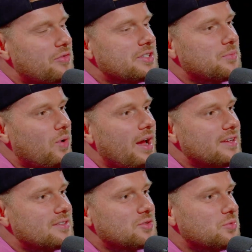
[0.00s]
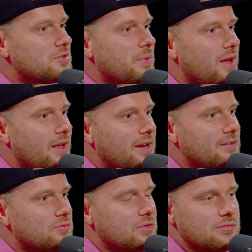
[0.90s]
of the reason why he's talked about
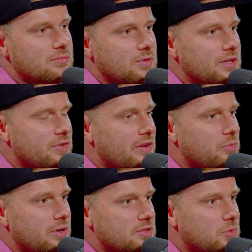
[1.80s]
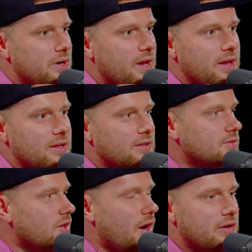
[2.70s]
like leaving F1 in 28
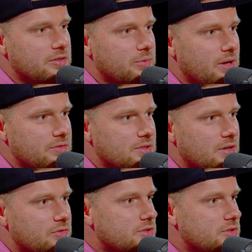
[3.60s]
and going and doing other stuff?